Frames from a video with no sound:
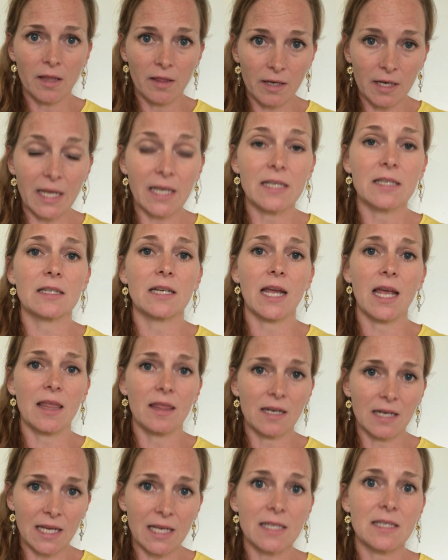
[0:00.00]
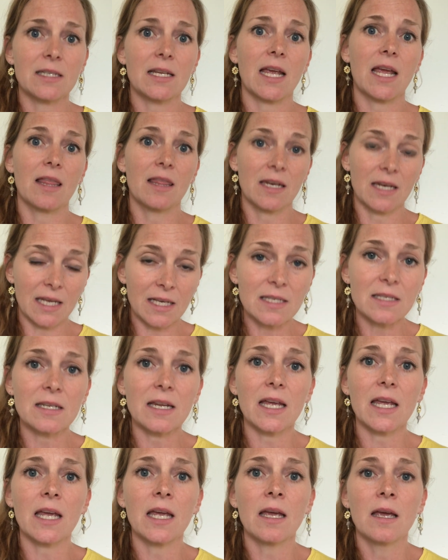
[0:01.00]
the next day, the next day, the next
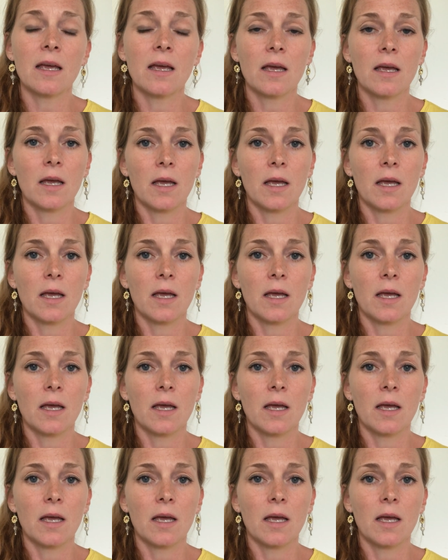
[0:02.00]
day,